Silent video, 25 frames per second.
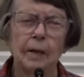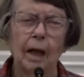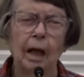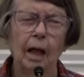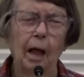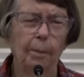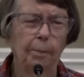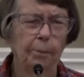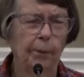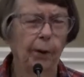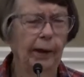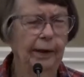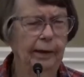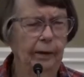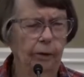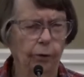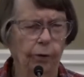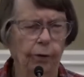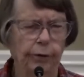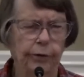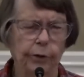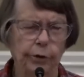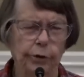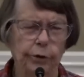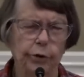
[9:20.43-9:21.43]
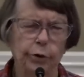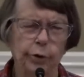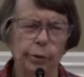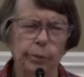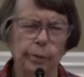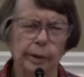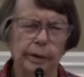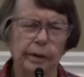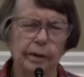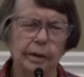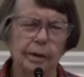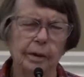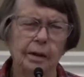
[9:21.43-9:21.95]
I pray, Lord, that you
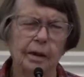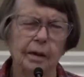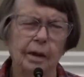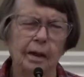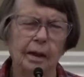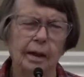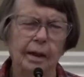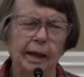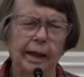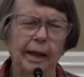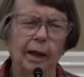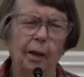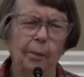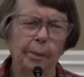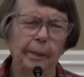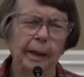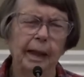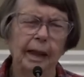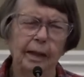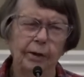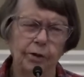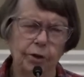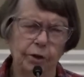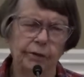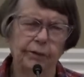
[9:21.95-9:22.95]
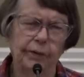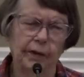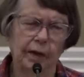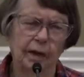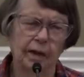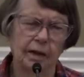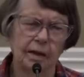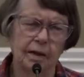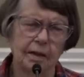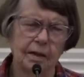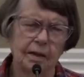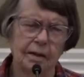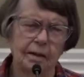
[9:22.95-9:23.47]
would help each of
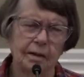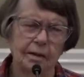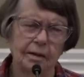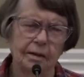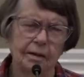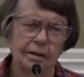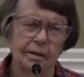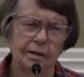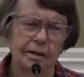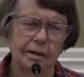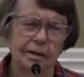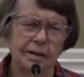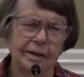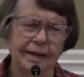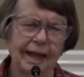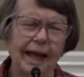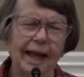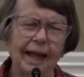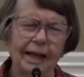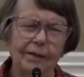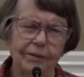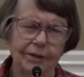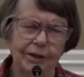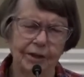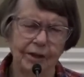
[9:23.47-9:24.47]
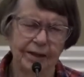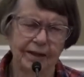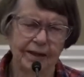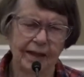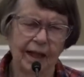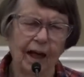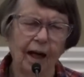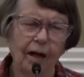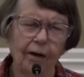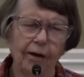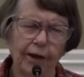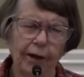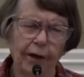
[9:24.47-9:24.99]
us to have a
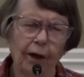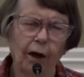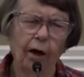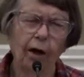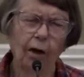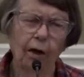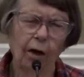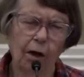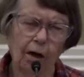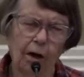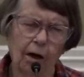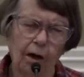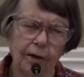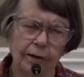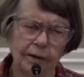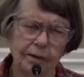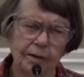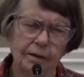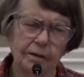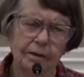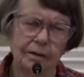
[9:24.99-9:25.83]
desire in our heart